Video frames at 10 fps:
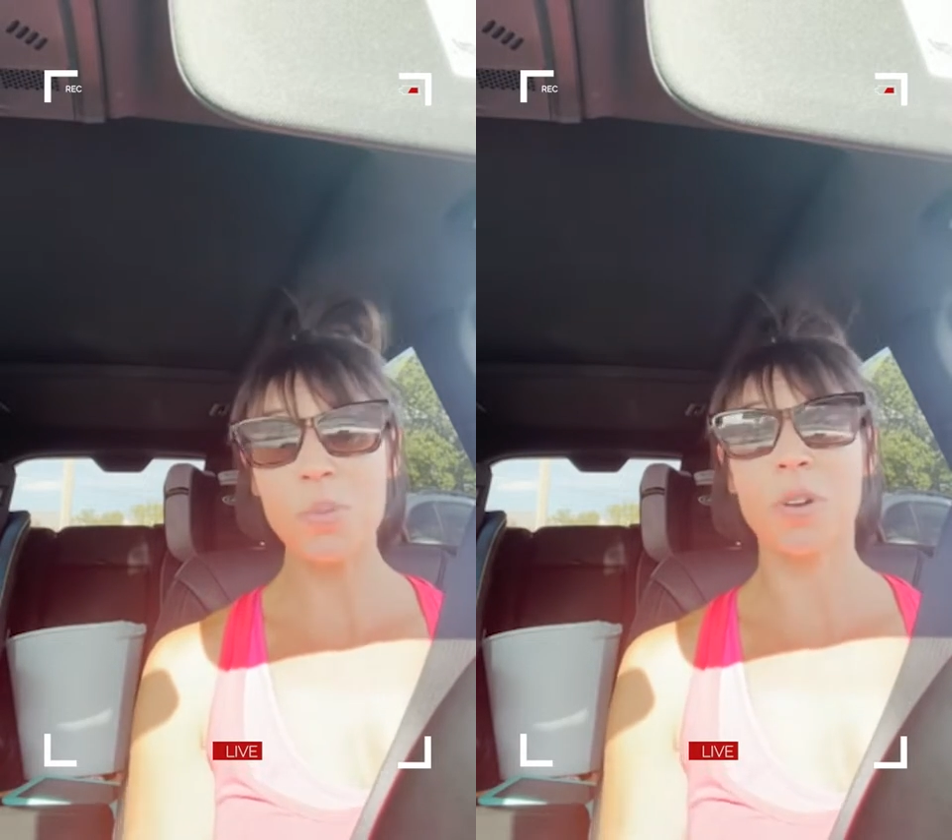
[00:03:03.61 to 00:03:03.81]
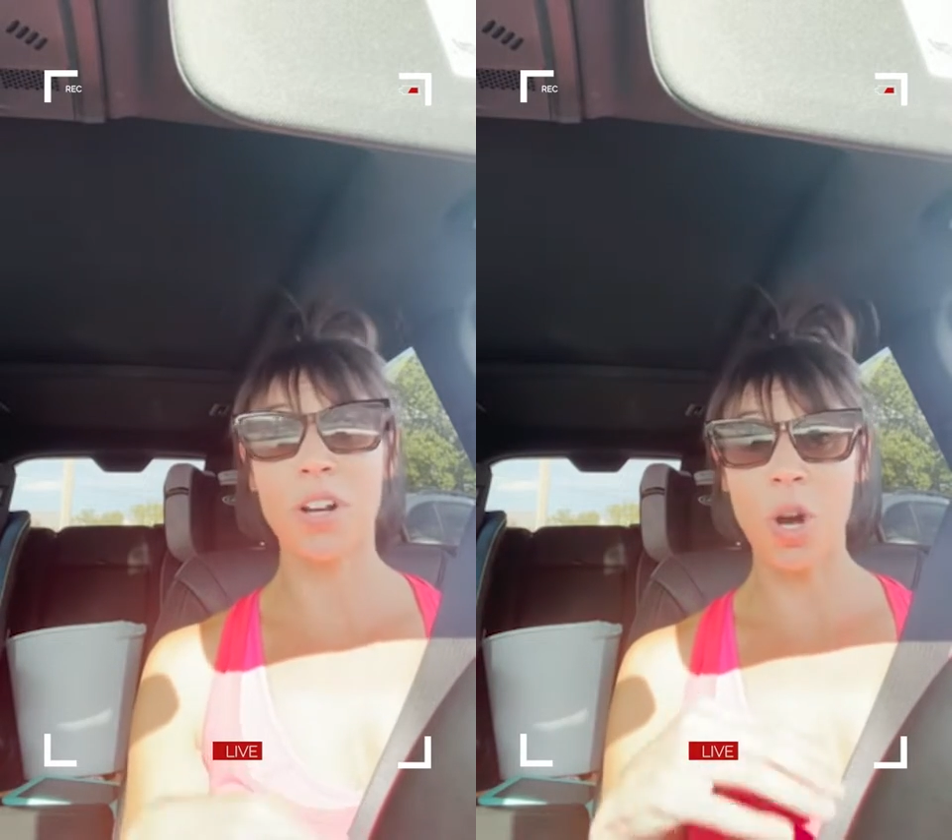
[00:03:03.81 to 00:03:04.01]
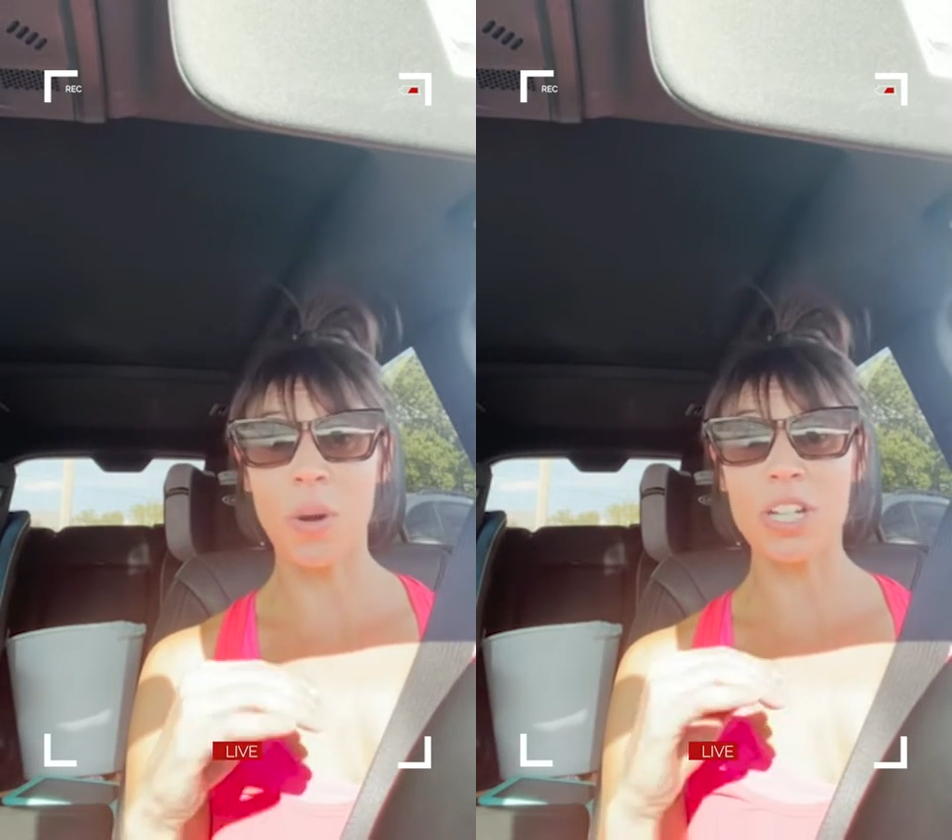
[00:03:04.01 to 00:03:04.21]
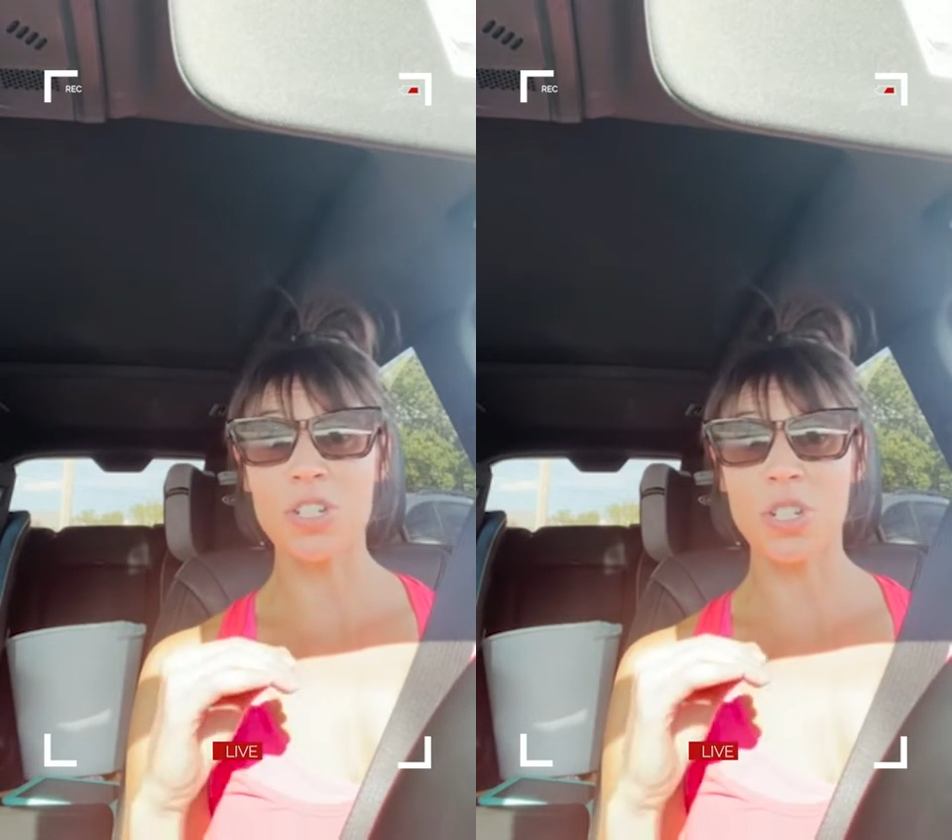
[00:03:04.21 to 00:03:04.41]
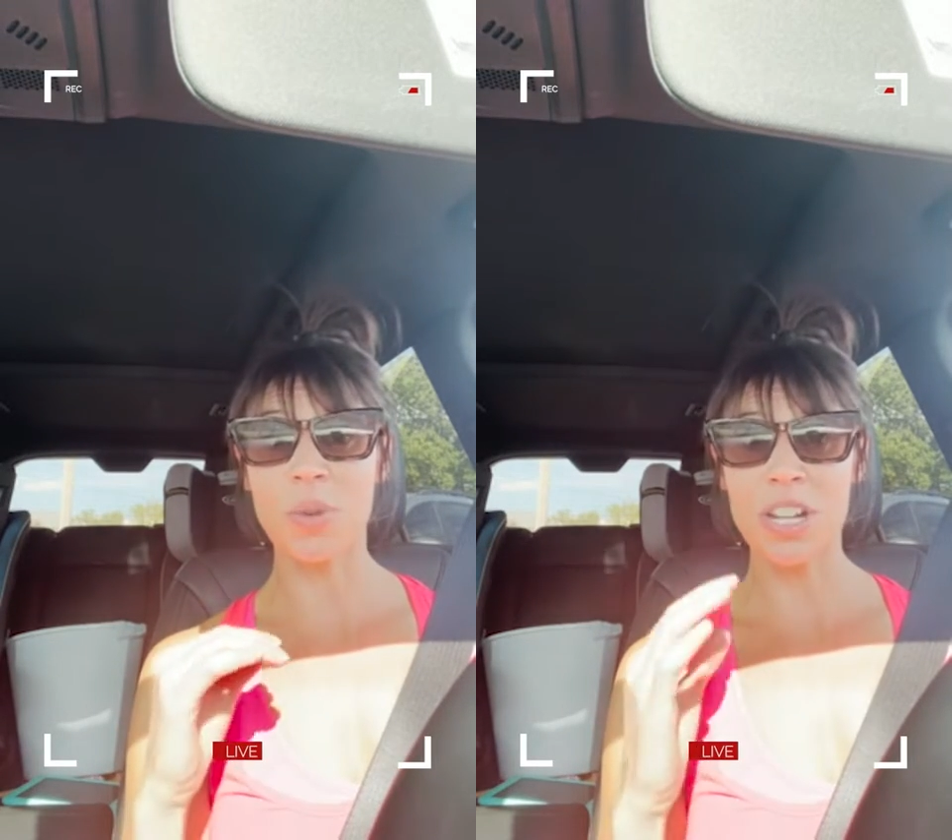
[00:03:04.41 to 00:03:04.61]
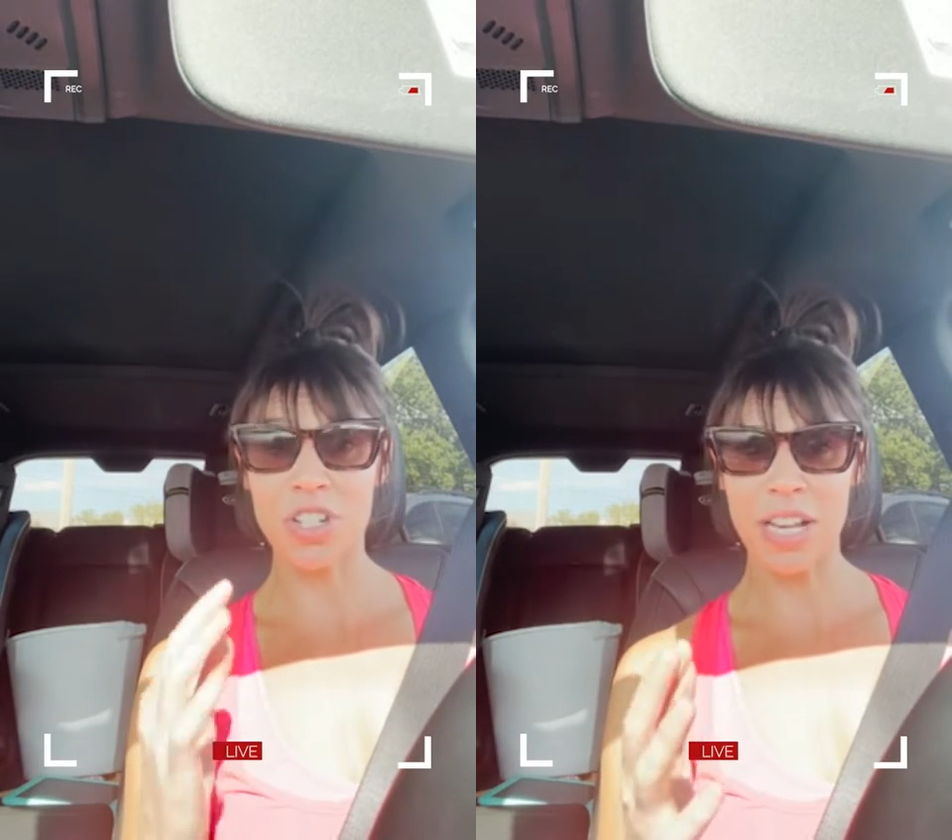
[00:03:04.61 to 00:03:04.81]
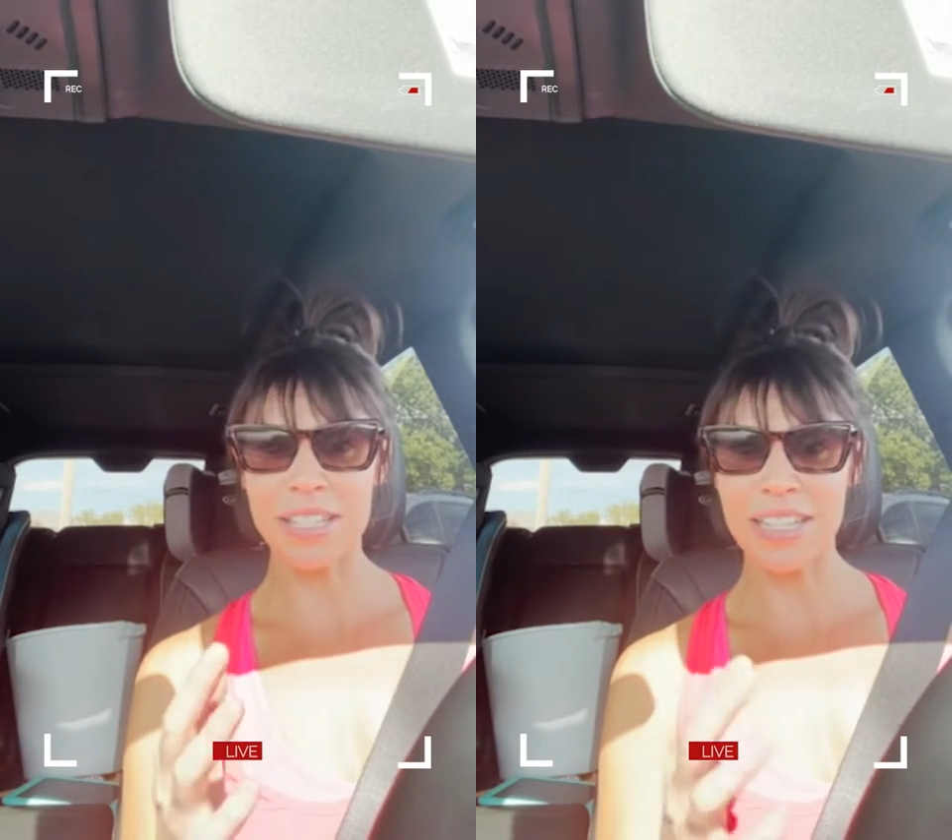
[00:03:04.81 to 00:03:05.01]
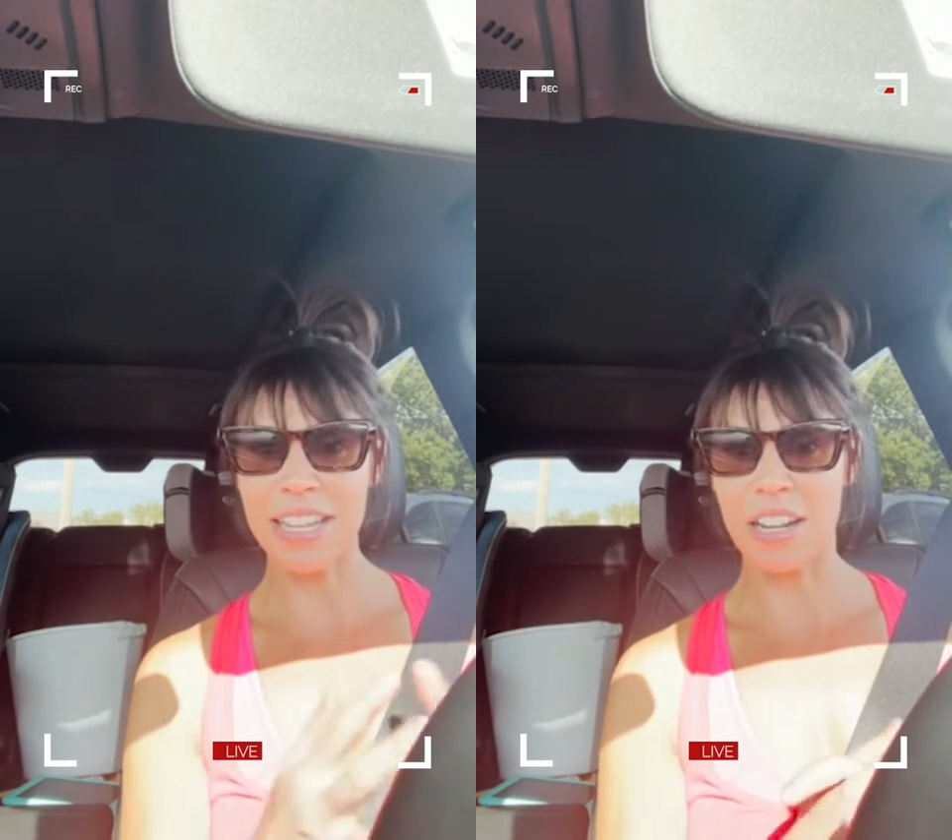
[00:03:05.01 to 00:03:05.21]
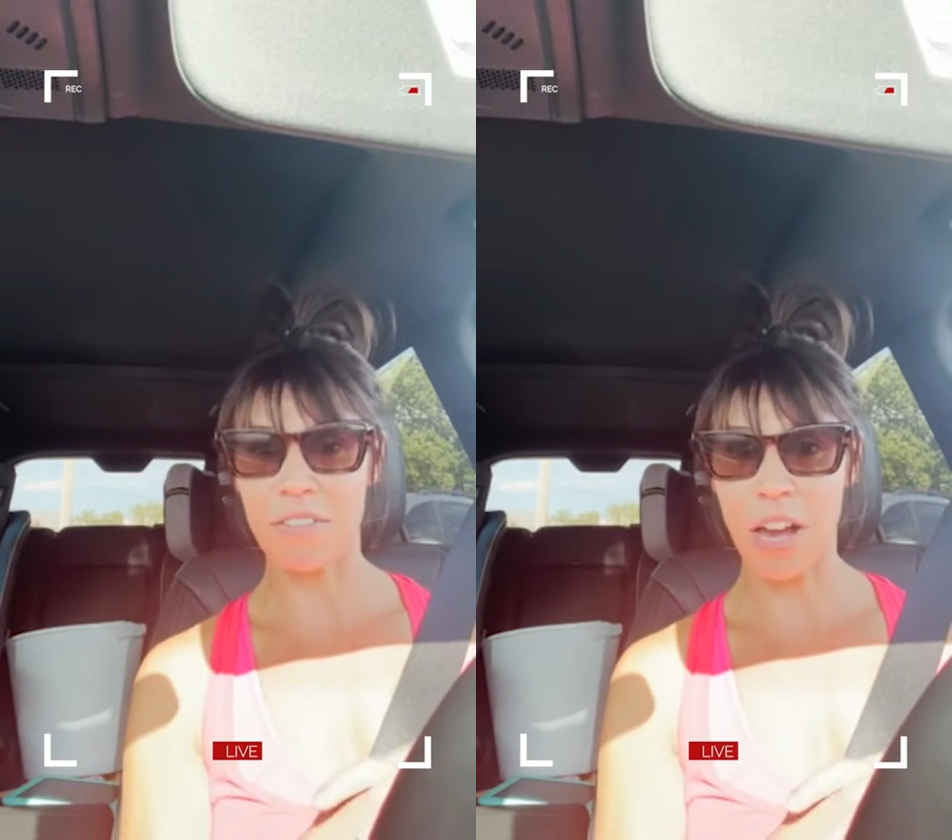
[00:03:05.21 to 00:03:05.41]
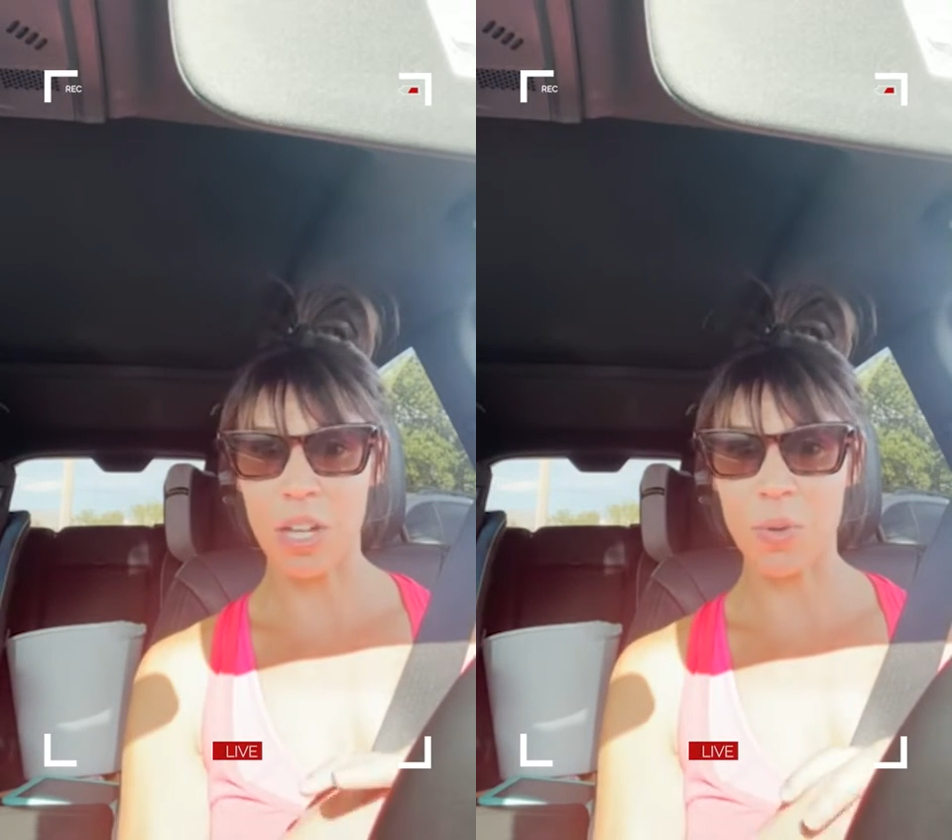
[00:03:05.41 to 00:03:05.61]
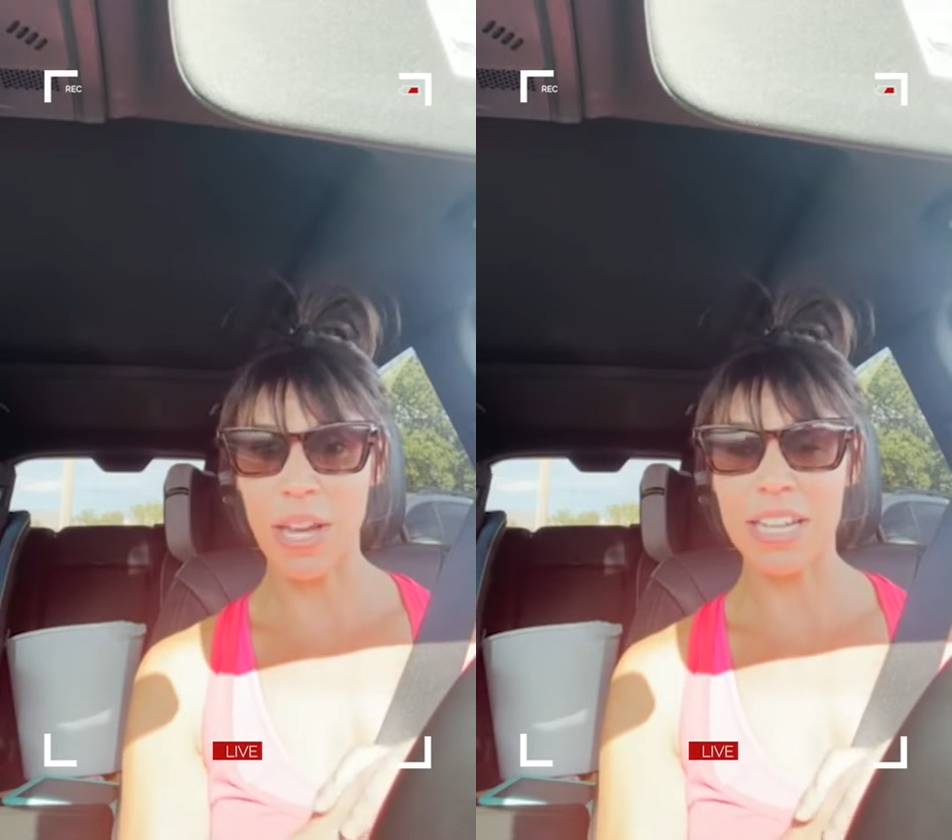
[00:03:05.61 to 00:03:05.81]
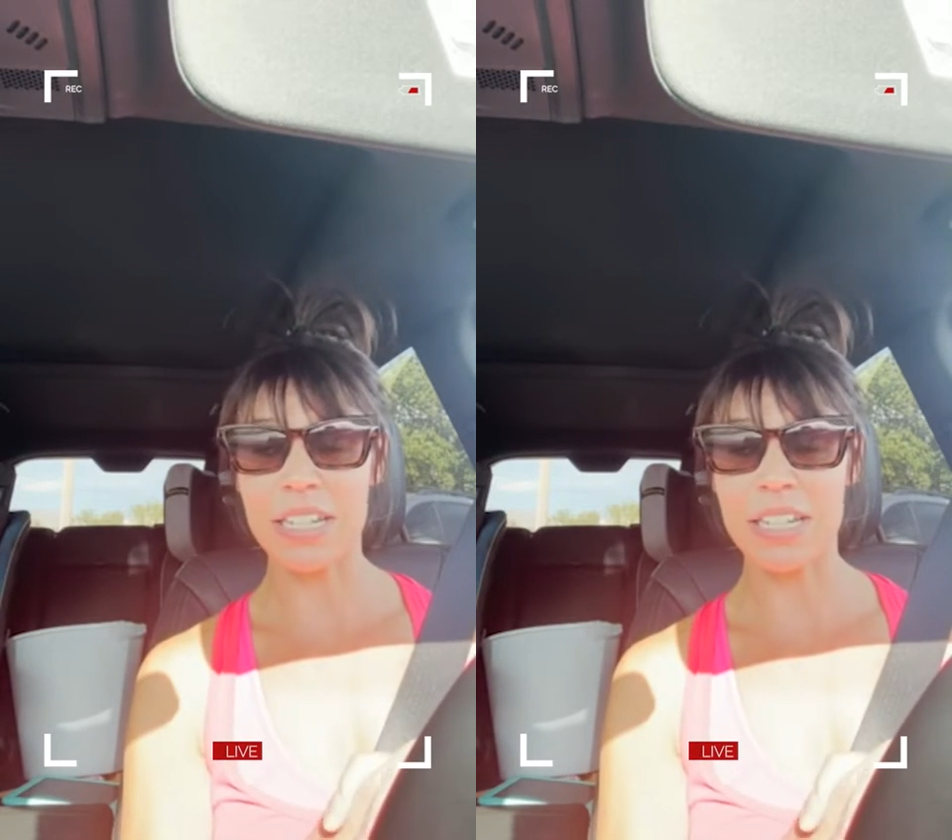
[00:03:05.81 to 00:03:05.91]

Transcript: we're going to adjust it and evaluate